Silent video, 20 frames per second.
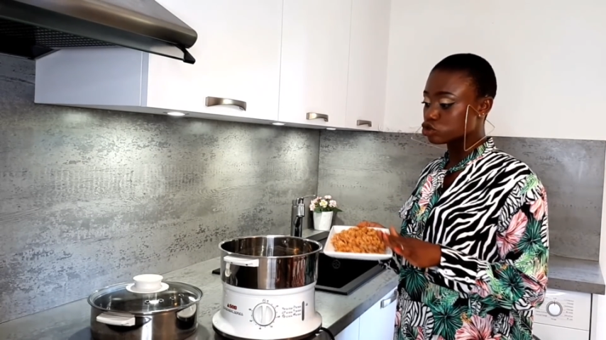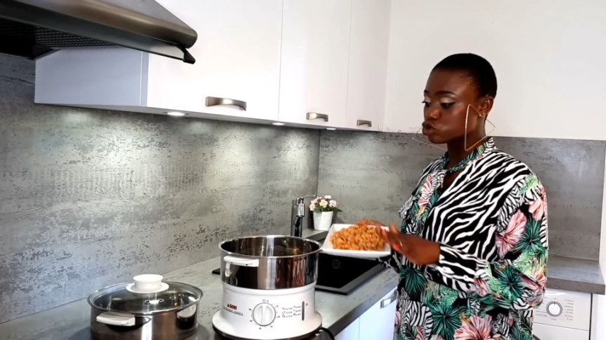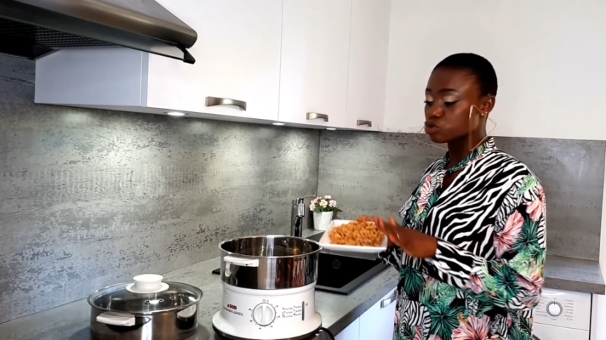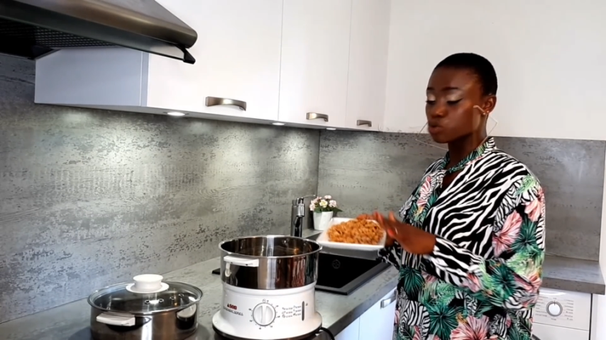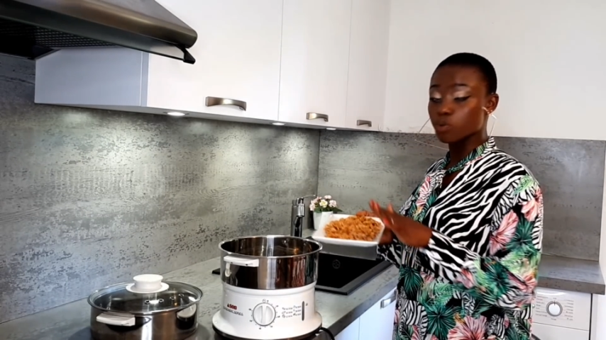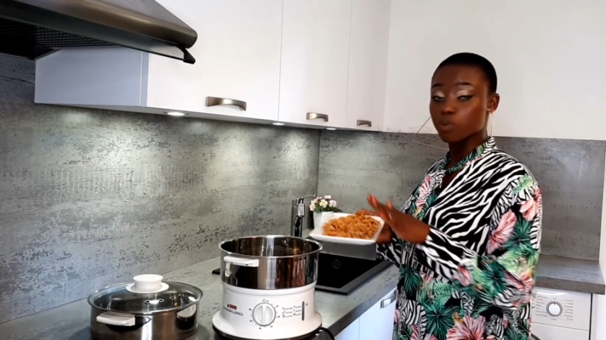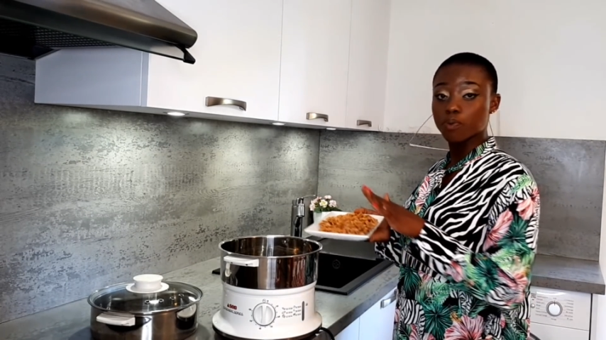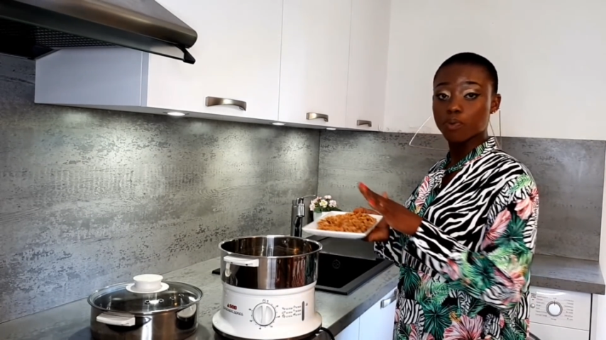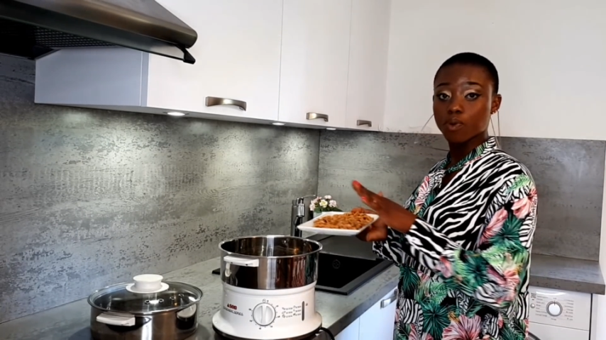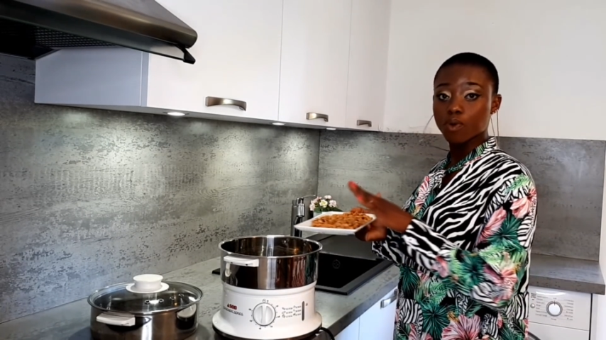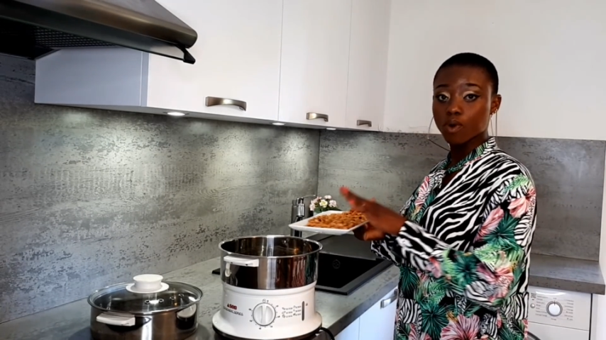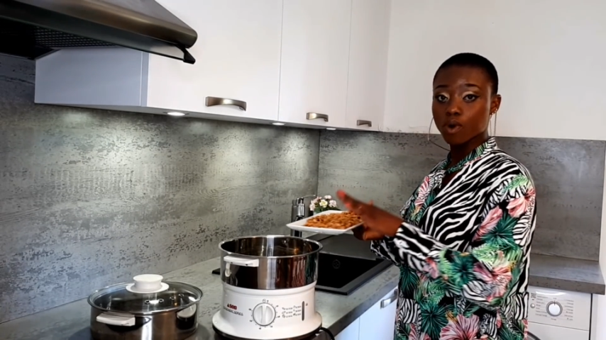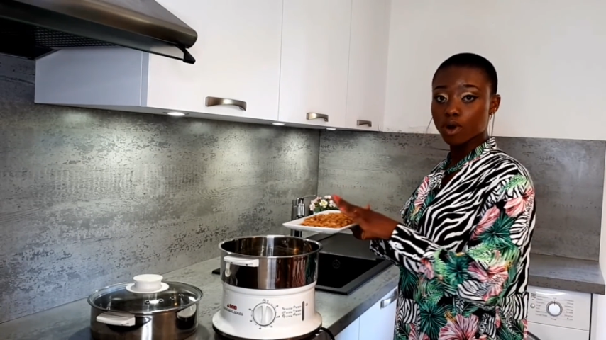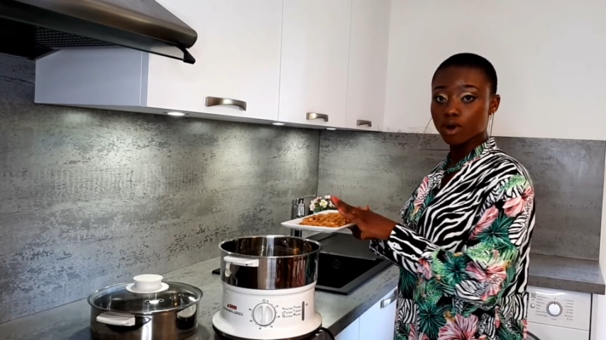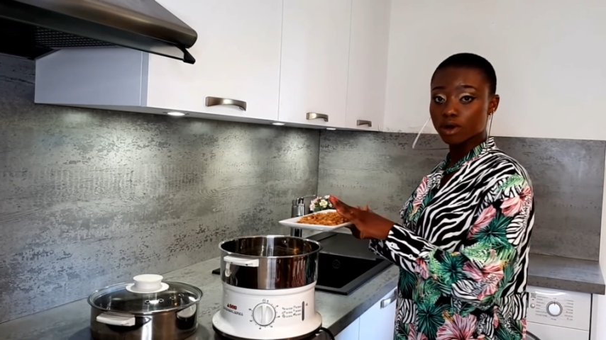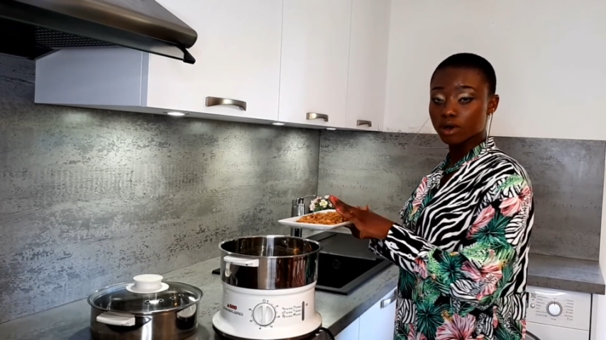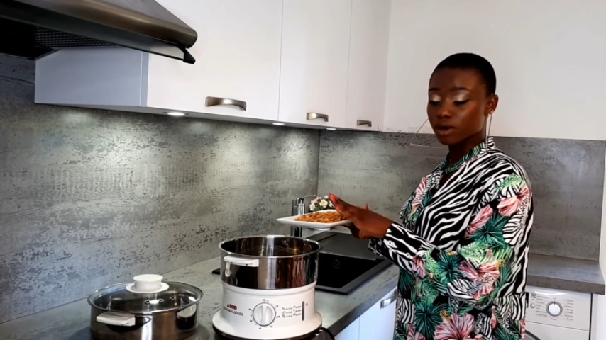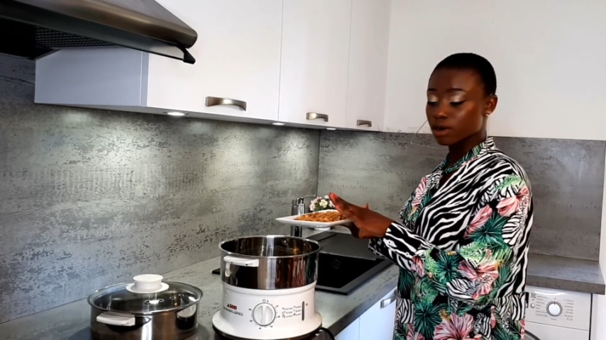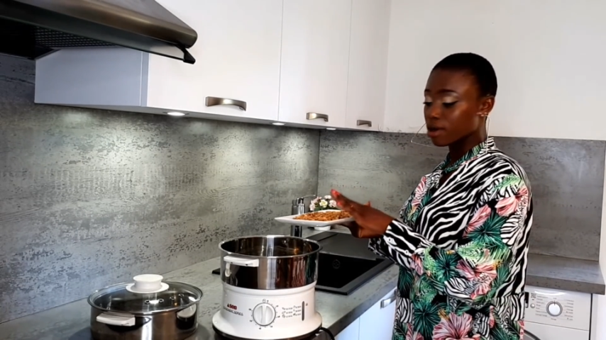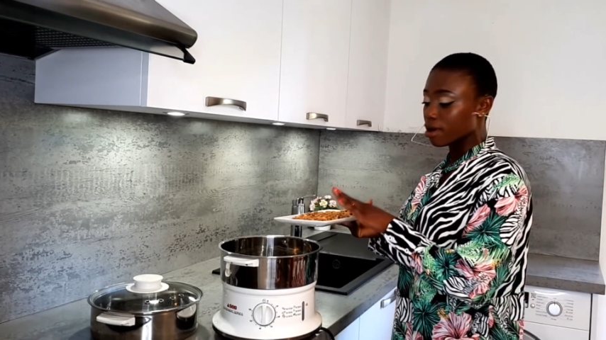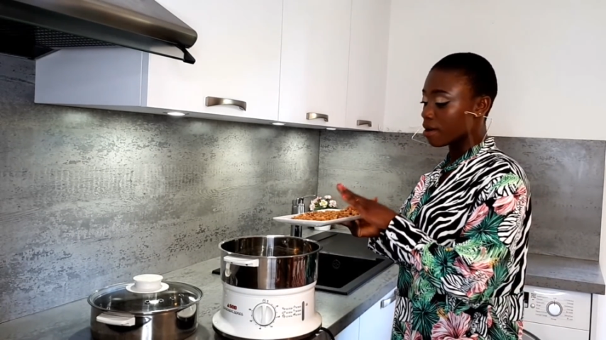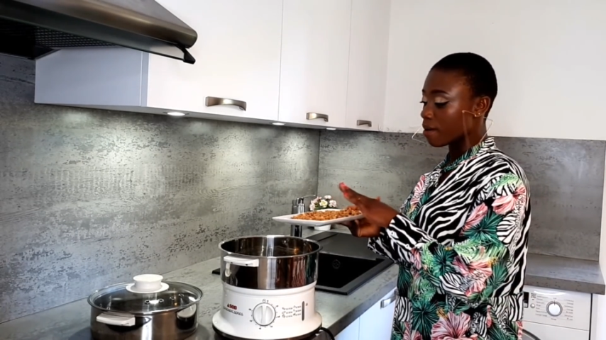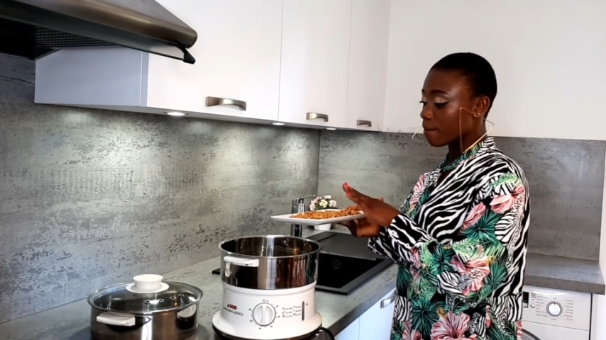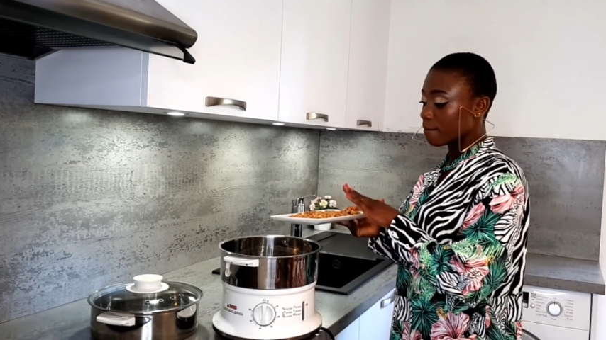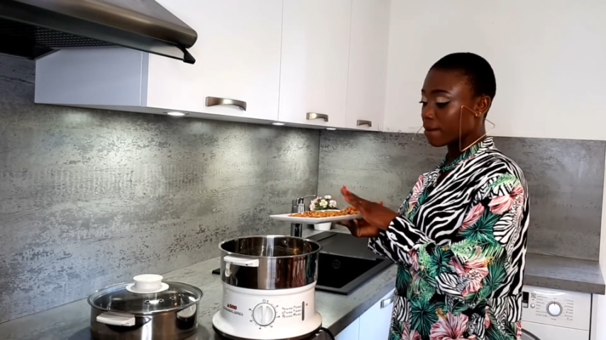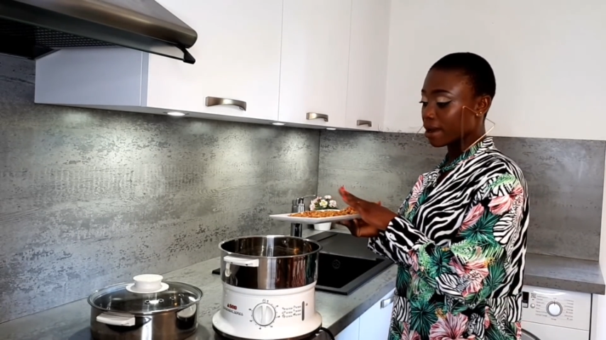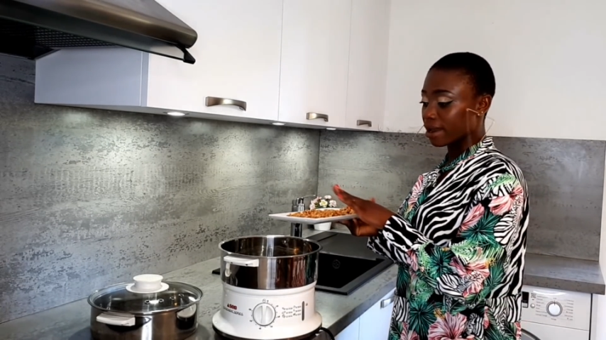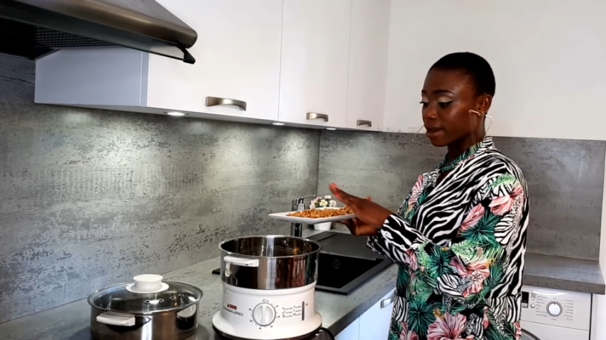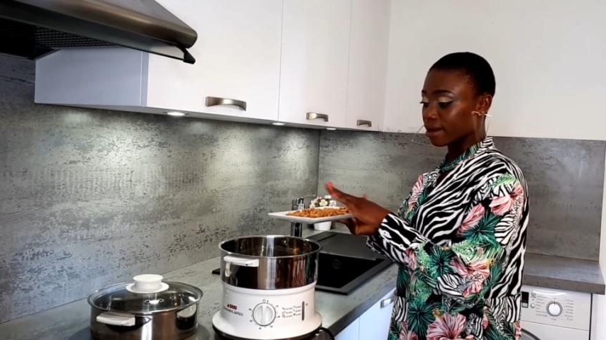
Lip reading: to pour my